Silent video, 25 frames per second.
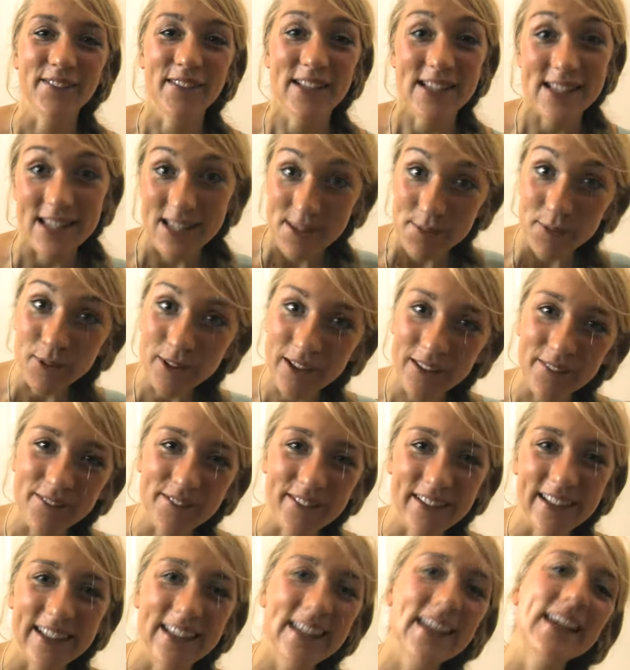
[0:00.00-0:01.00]
It's a small
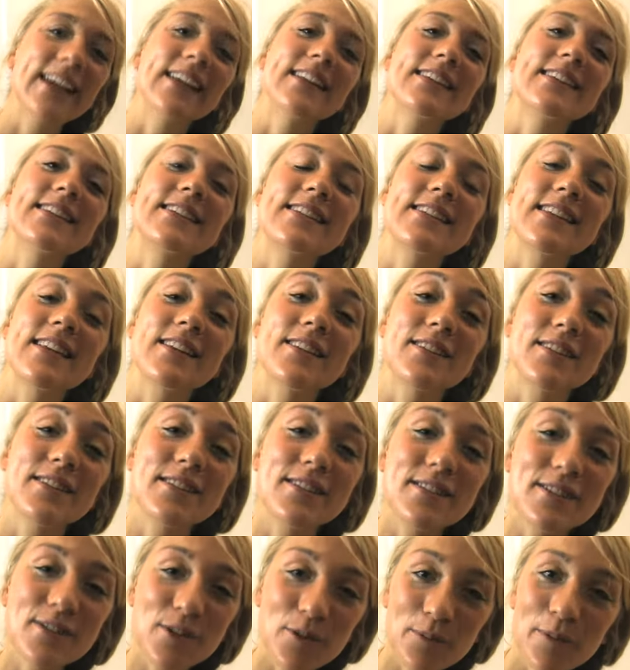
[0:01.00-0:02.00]
company, it's
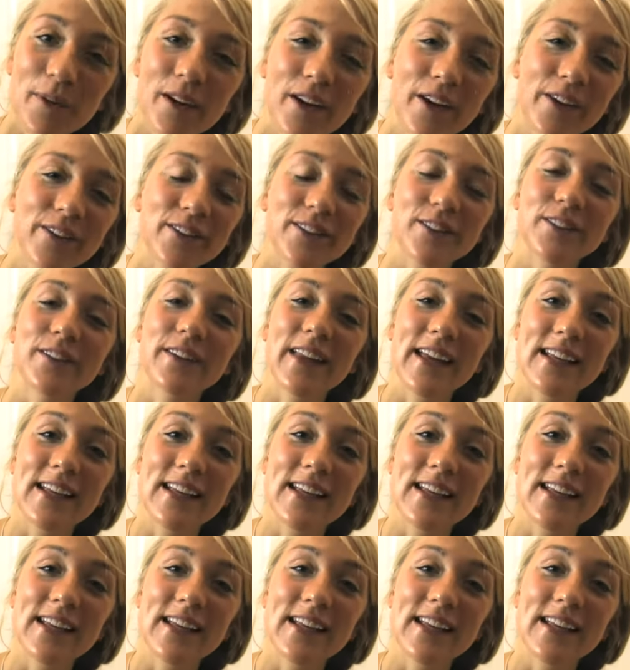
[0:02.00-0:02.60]
super local.